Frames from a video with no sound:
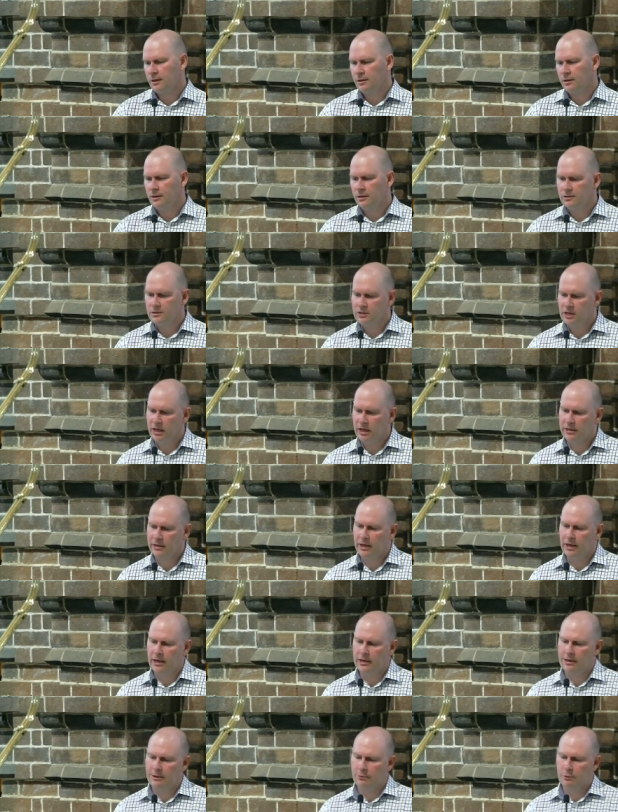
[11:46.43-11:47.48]
Take
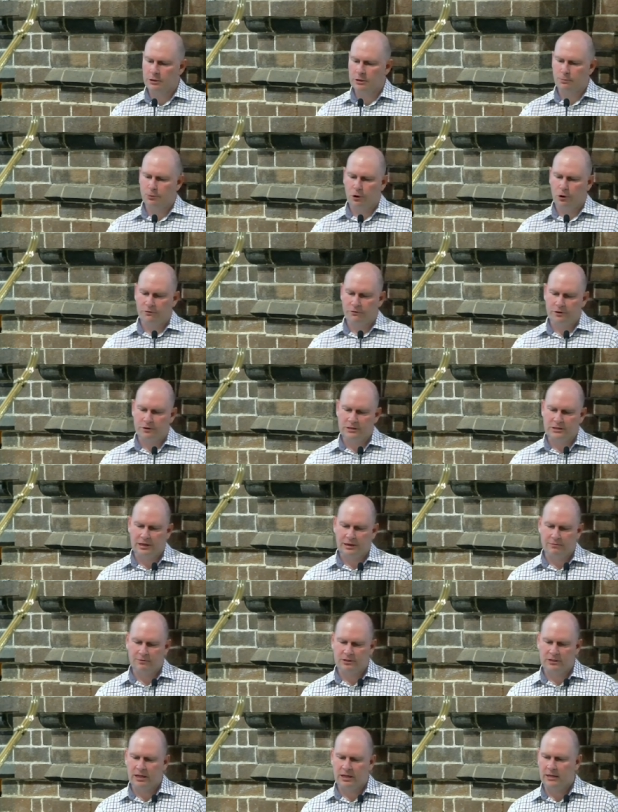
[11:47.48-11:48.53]
care that what the prophets have
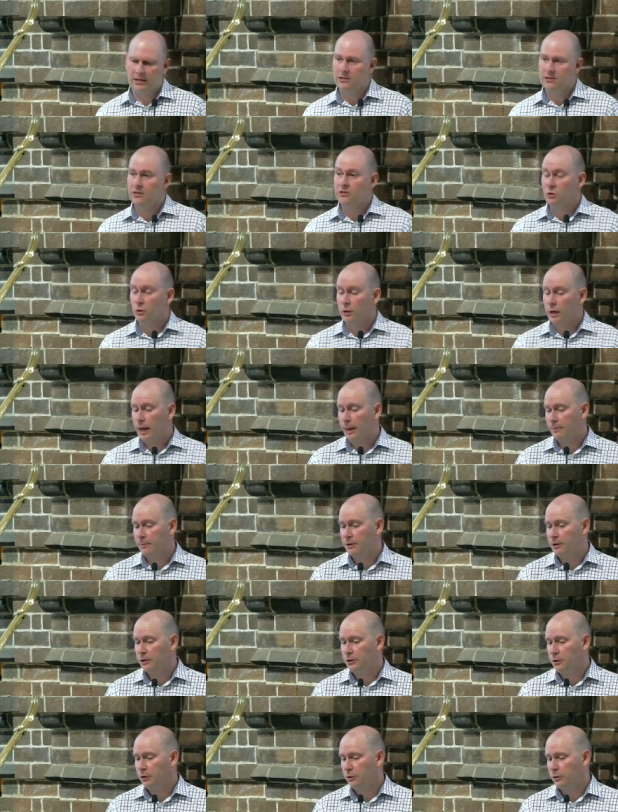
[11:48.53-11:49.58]
said does not happen to
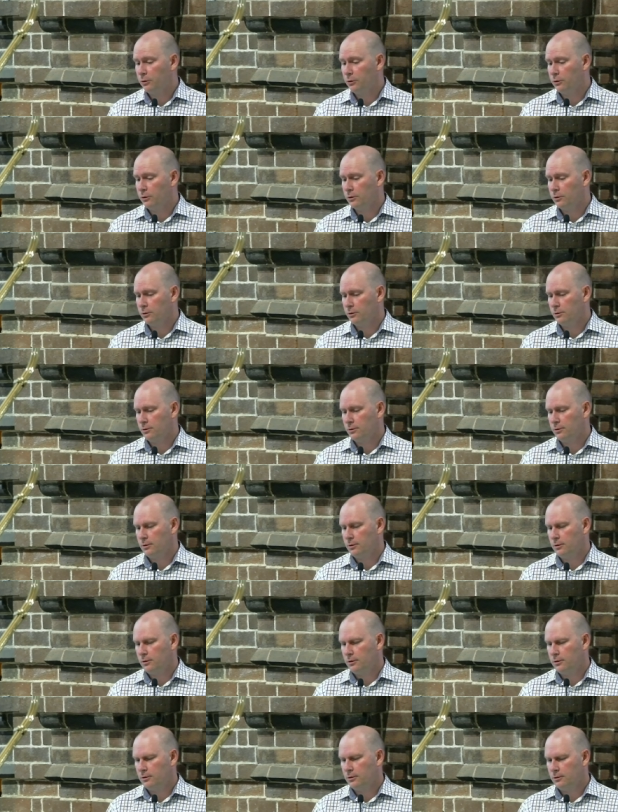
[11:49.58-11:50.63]
you.
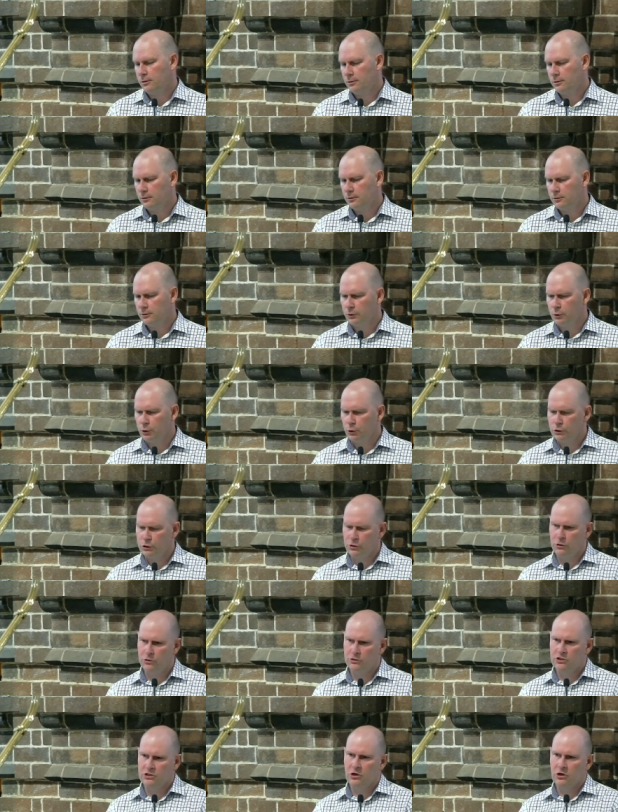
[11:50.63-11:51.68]
Look, you
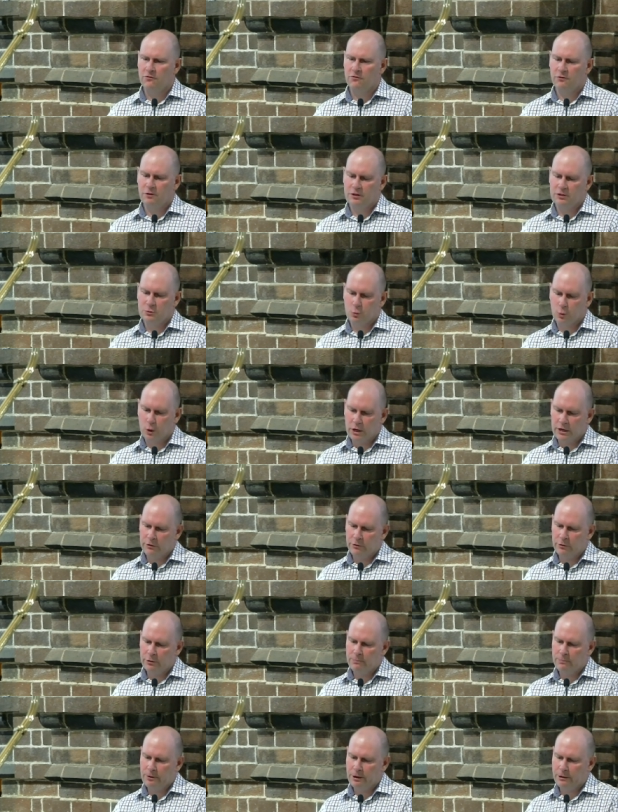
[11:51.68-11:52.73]
scoffers, wonder
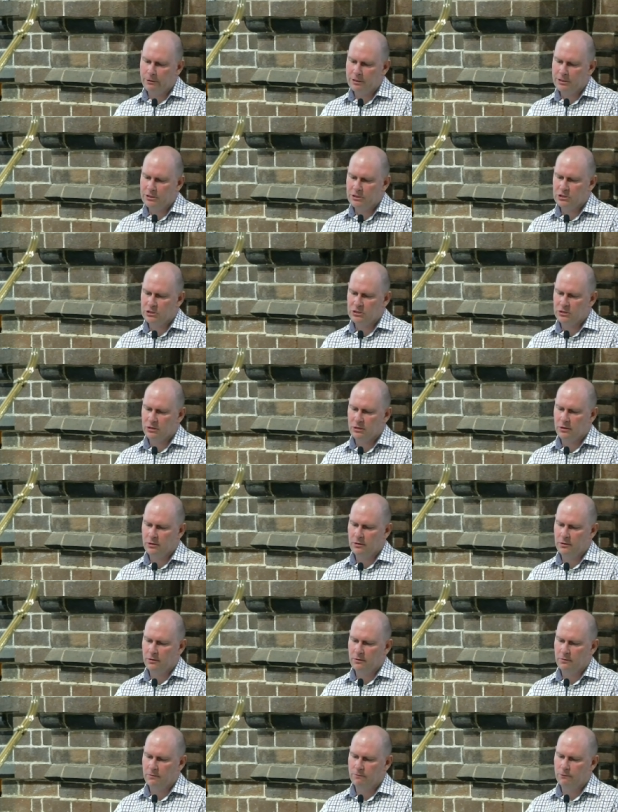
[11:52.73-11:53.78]
and perish,
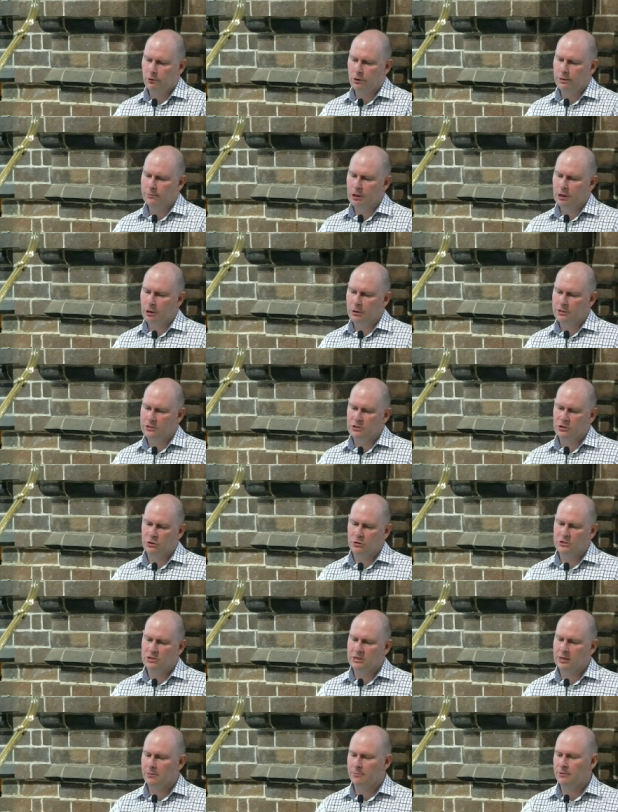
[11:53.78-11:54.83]
for I am going to do
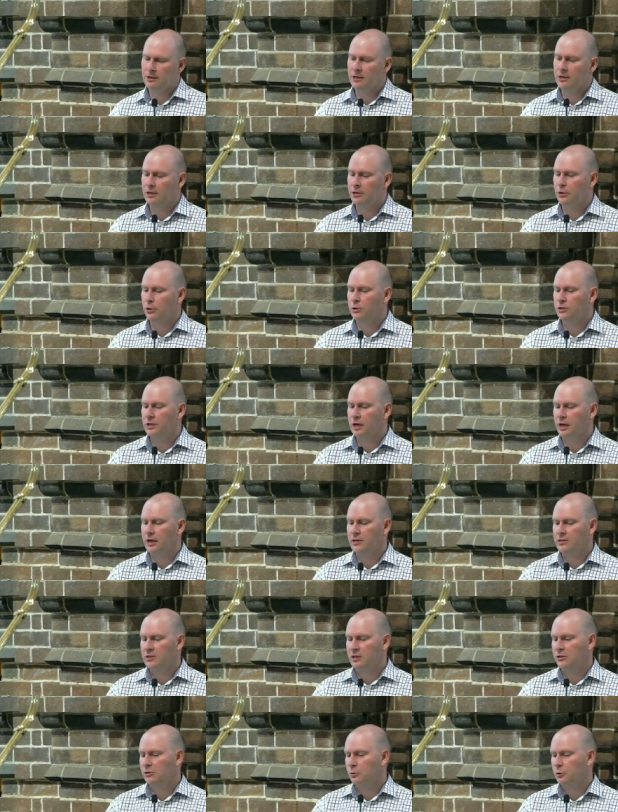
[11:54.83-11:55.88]
something in your days
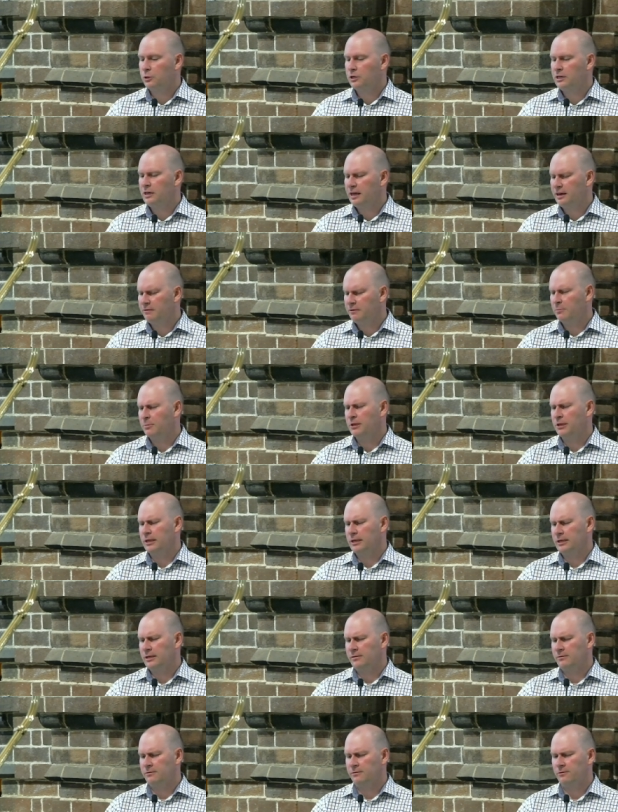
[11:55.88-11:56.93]
that you would never
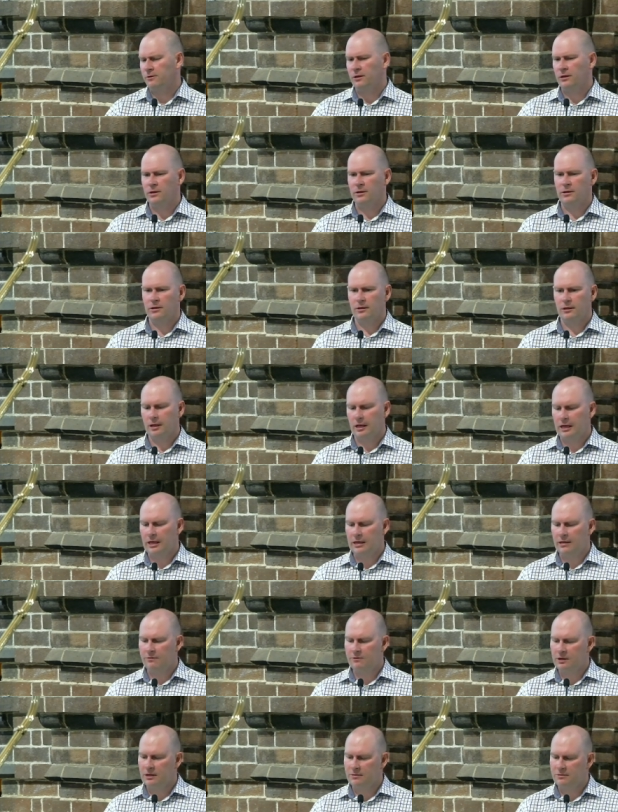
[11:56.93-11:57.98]
believe,
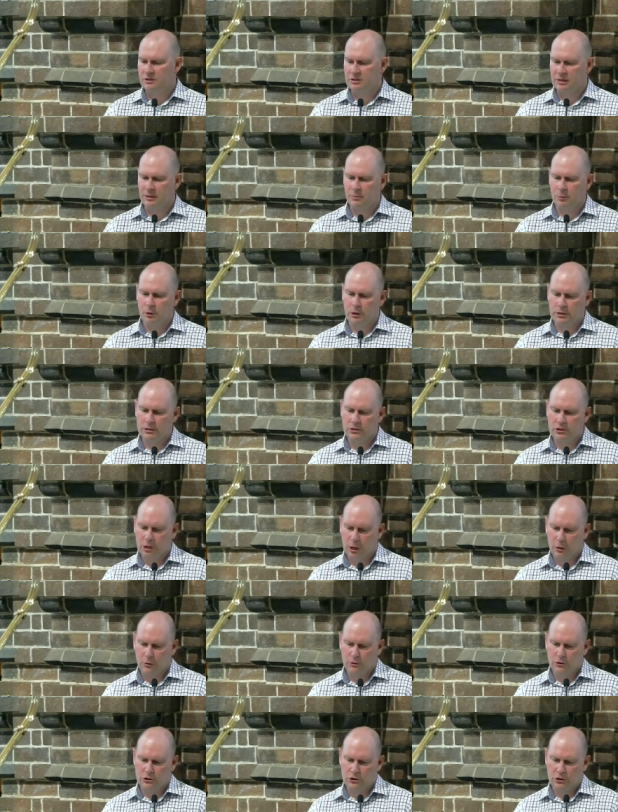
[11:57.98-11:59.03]
even if someone
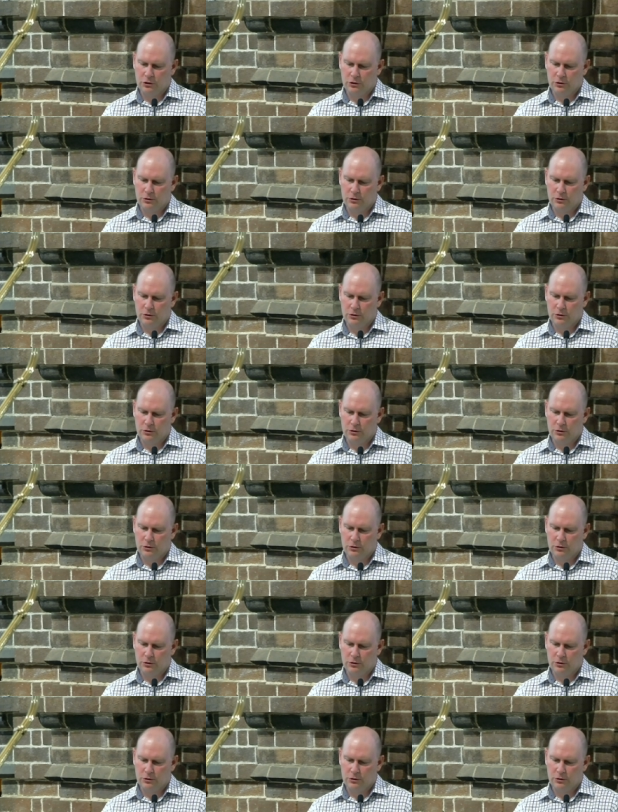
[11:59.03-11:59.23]
told you.